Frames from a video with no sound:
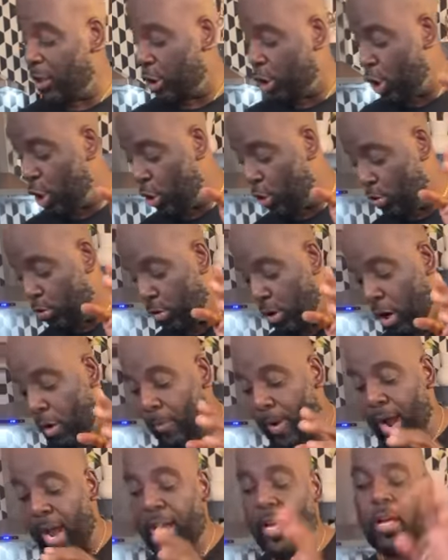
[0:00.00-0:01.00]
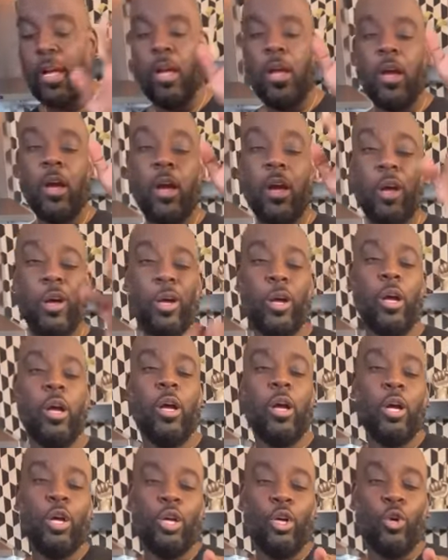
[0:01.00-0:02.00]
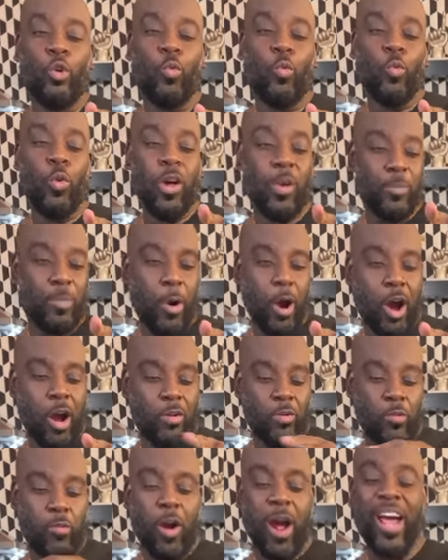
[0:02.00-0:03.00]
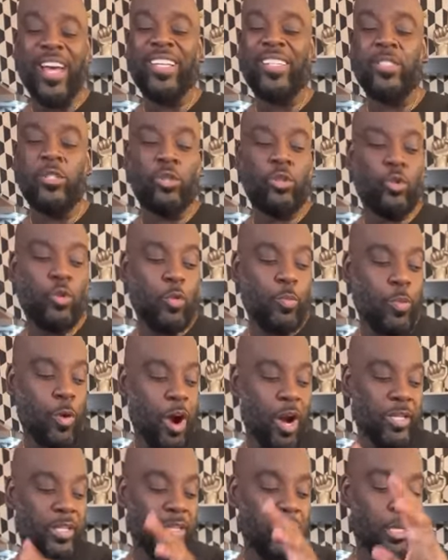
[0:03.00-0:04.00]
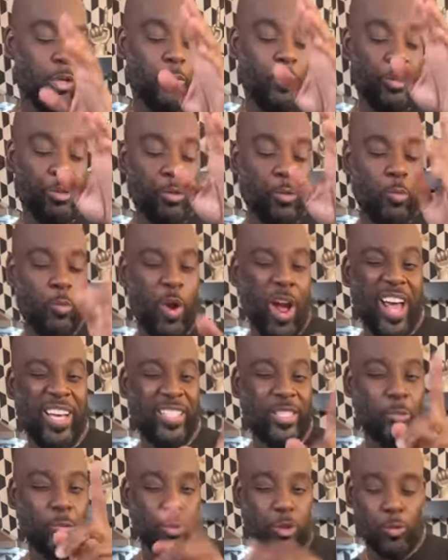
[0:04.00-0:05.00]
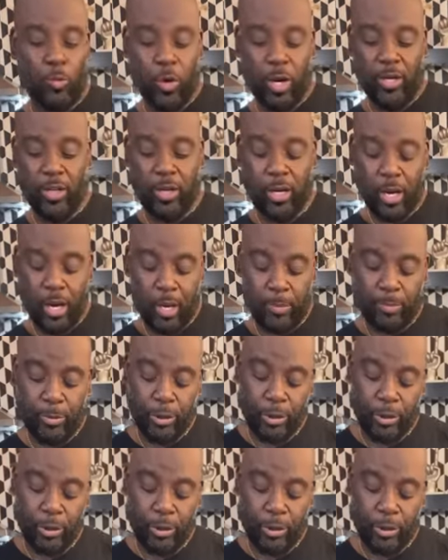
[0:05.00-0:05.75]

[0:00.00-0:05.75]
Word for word: to go, all right? one part rice, two parts liquid. The rice was one cup,